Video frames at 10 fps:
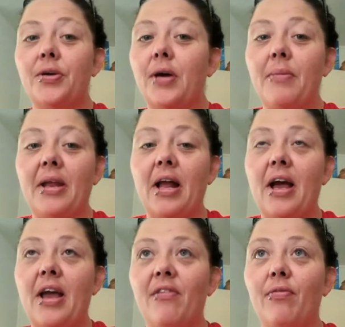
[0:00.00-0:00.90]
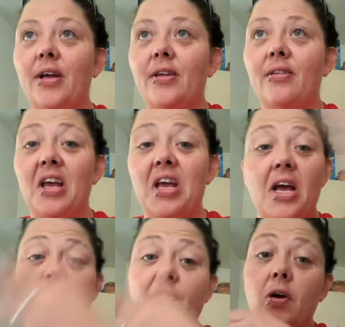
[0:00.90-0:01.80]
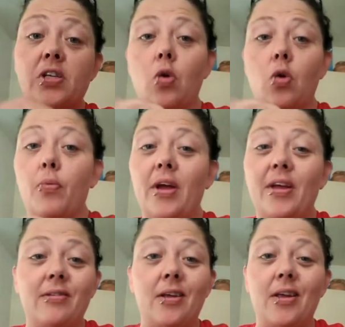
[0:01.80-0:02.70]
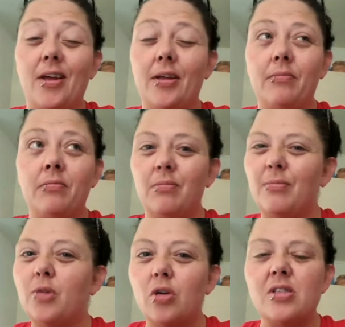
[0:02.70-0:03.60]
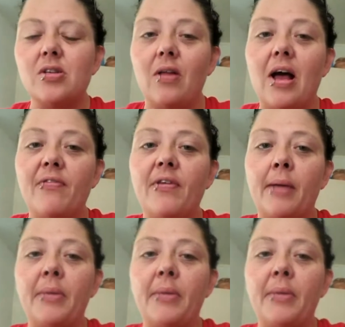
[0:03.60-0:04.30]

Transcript: I mean, I went as far as corporate and they're still laughing at